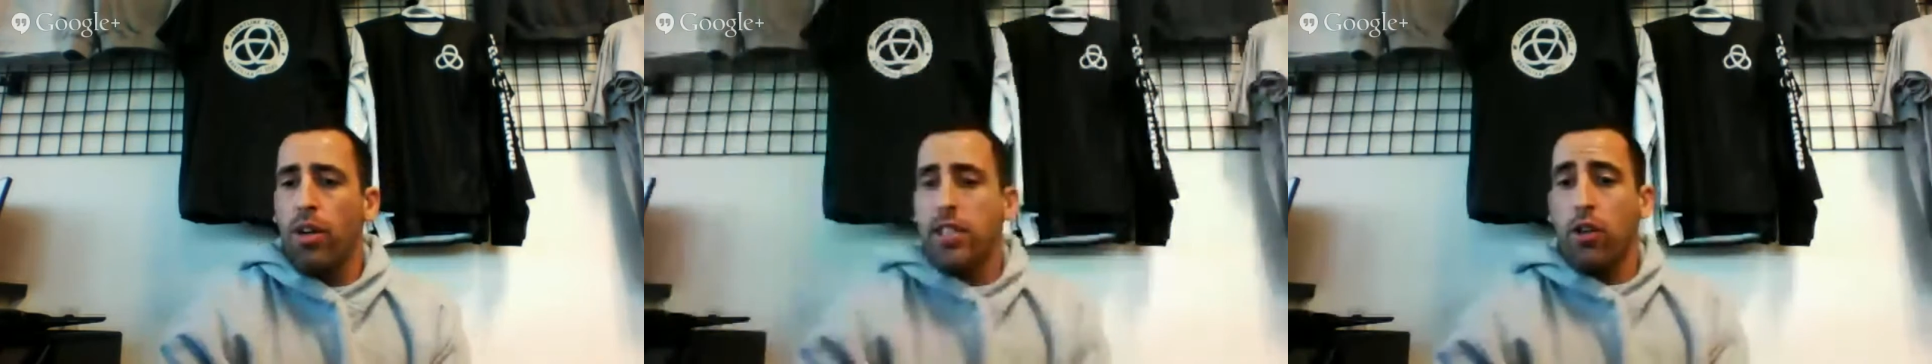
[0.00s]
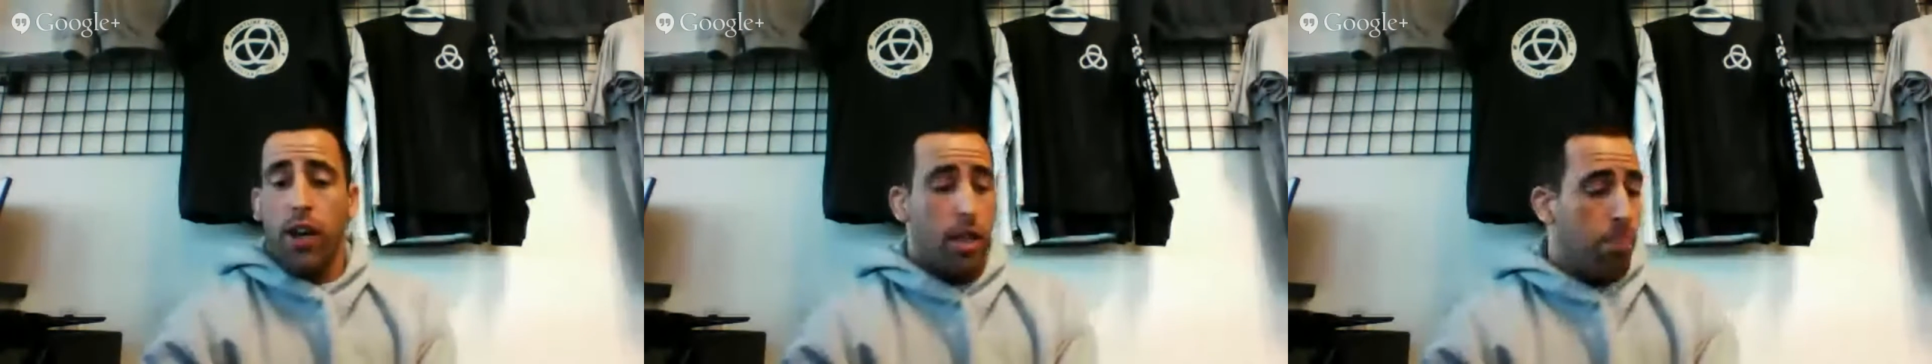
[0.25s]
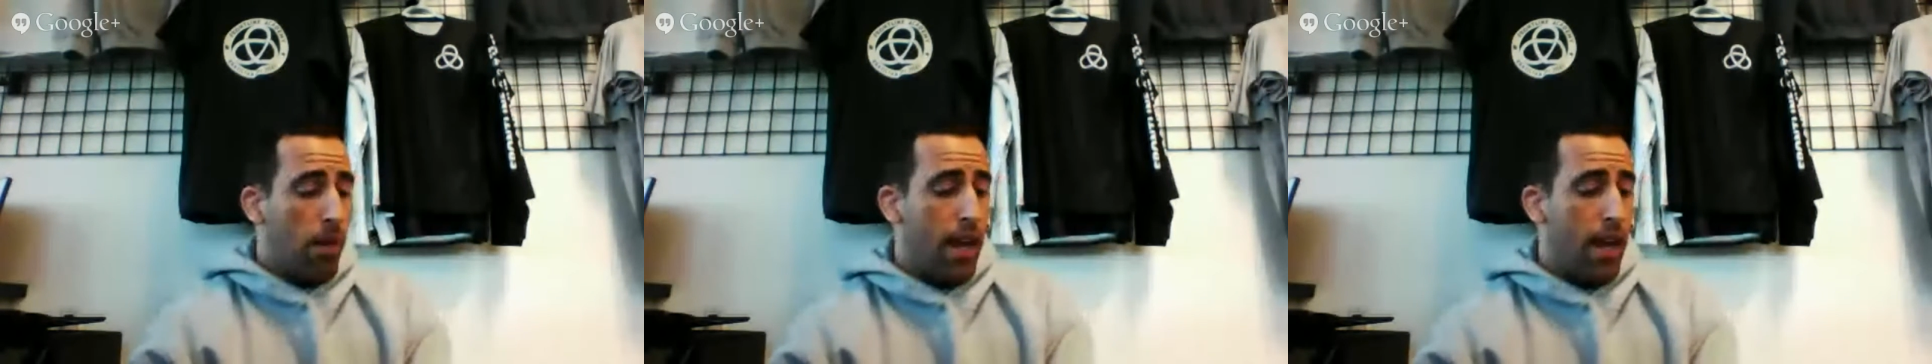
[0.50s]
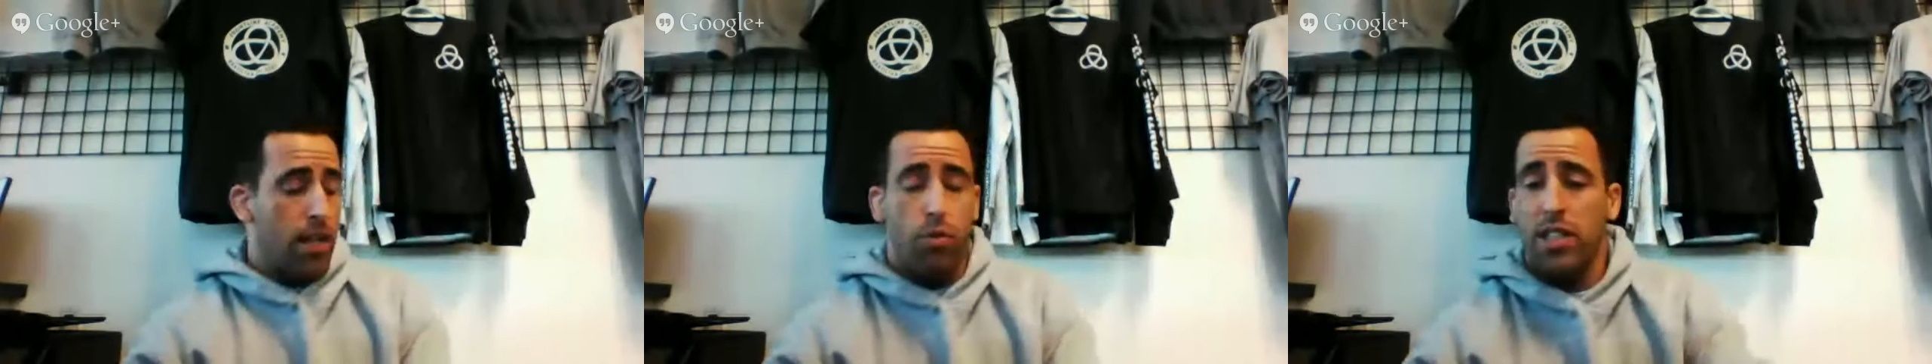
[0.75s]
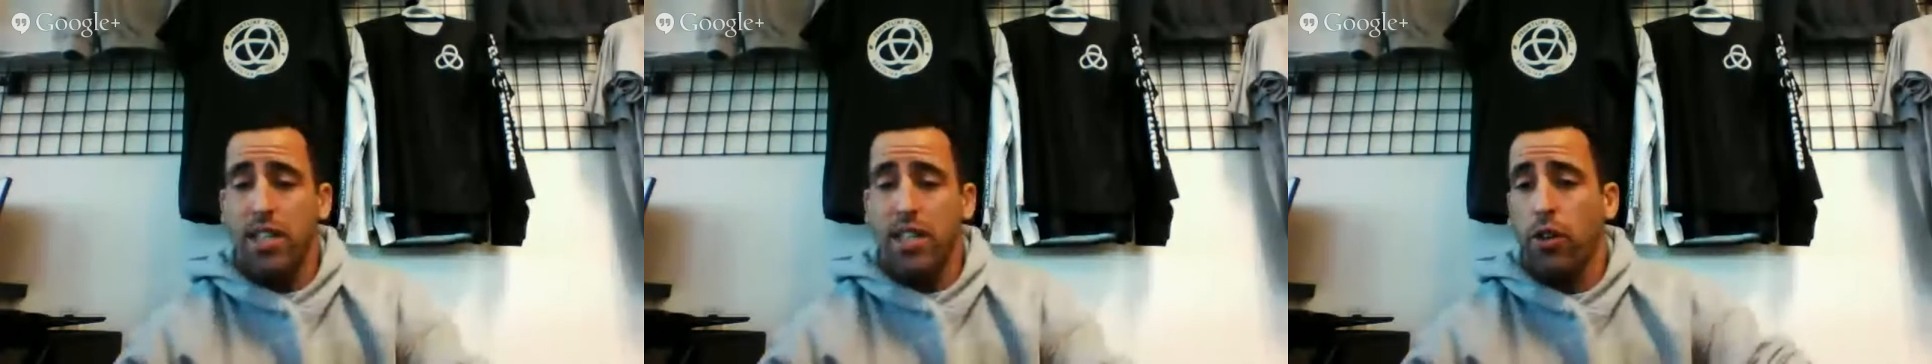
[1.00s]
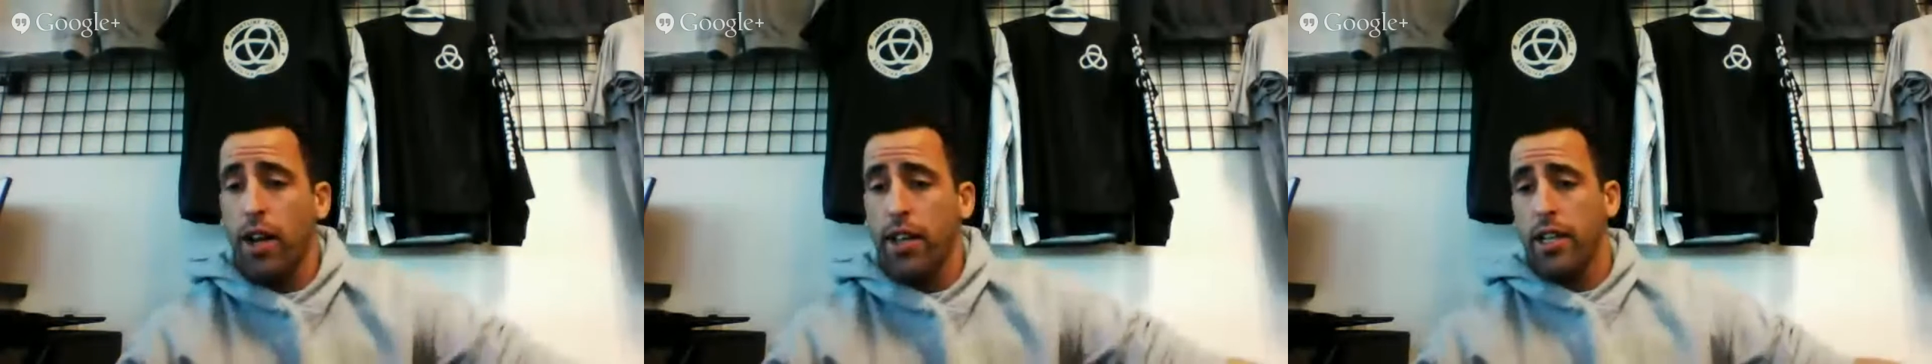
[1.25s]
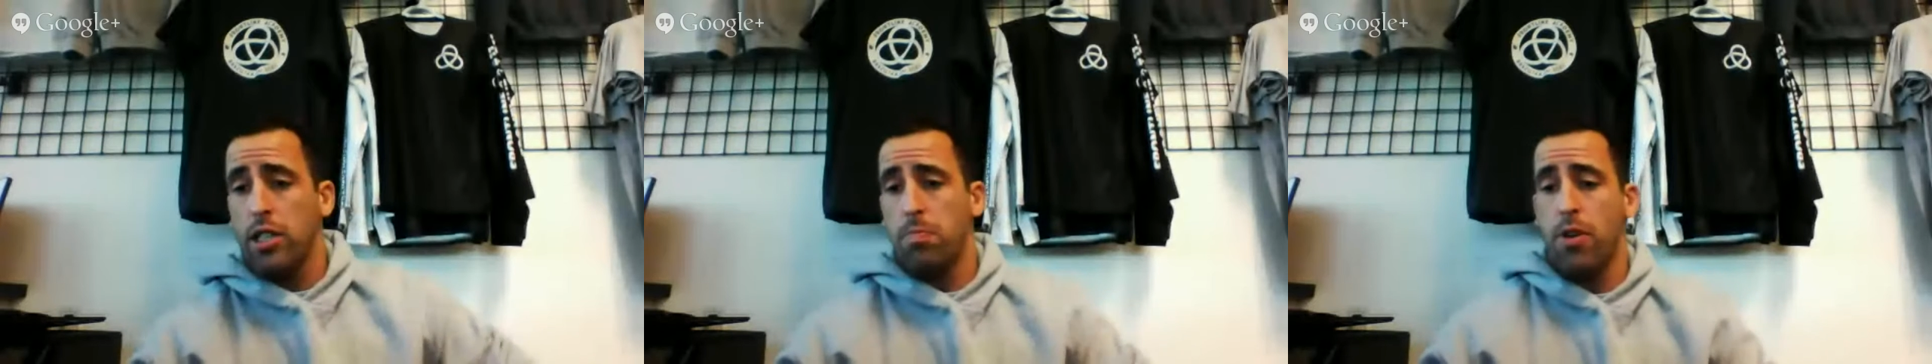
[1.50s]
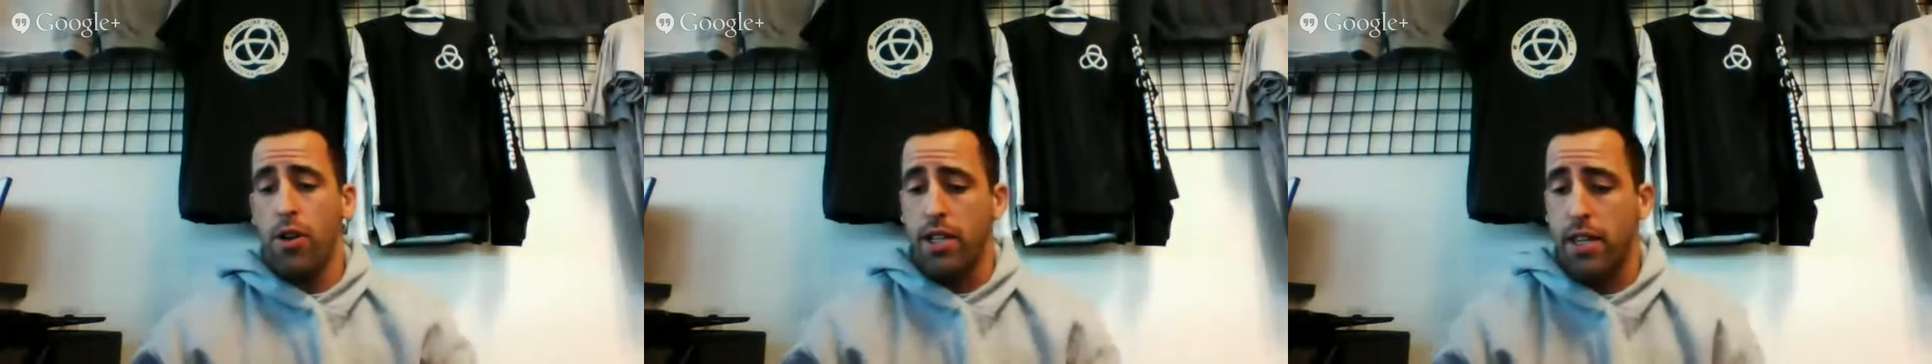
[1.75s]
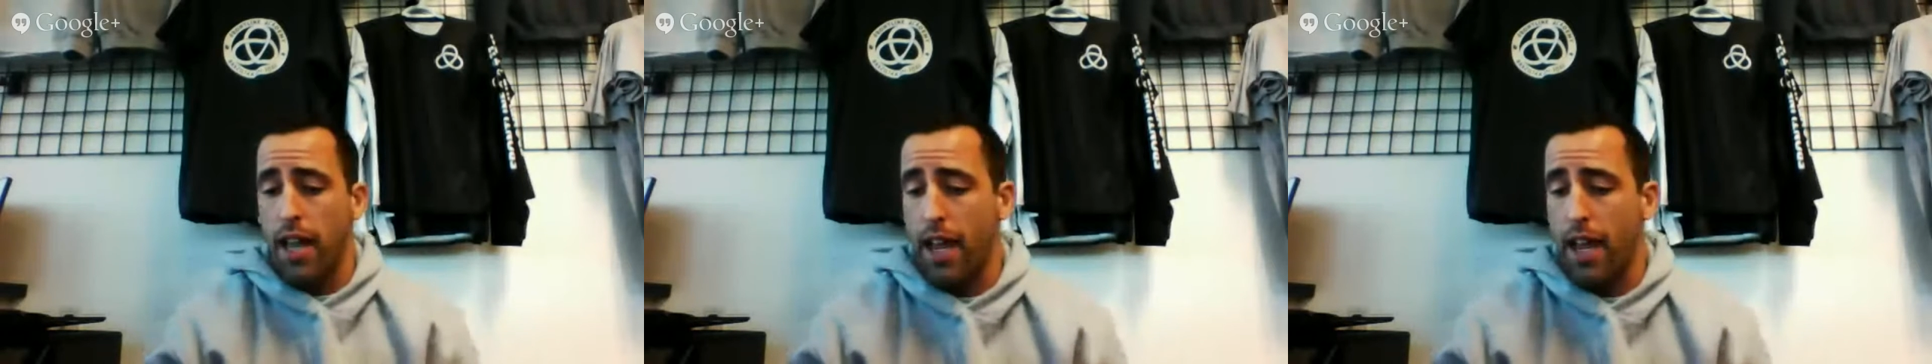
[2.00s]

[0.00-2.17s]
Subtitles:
was a great place. It was a great experience,